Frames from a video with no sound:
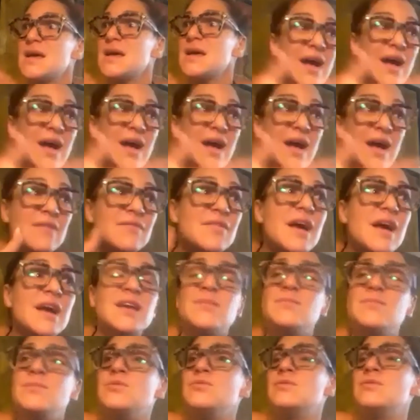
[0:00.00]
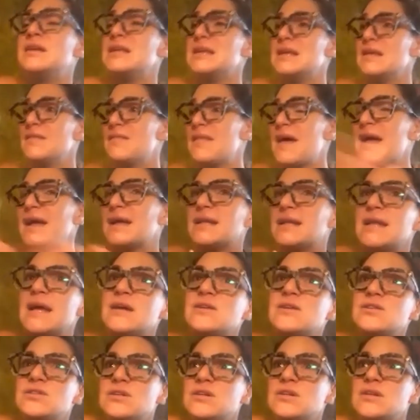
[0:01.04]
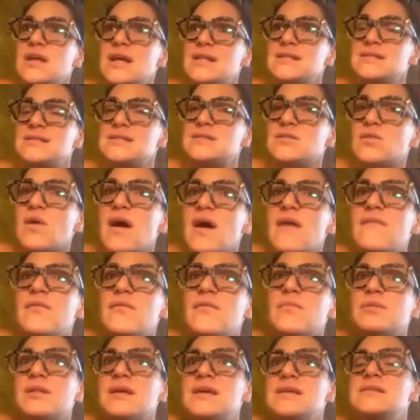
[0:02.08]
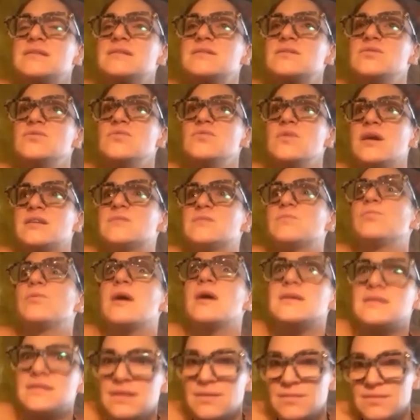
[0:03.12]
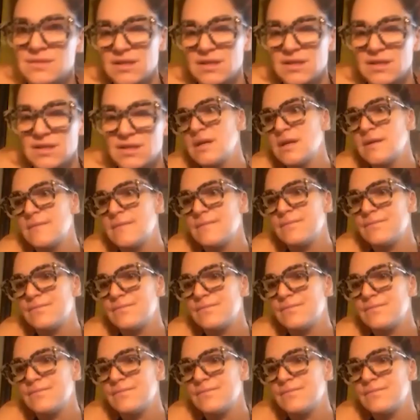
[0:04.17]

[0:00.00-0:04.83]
still have that community and that connection, and still have a place to express themselves.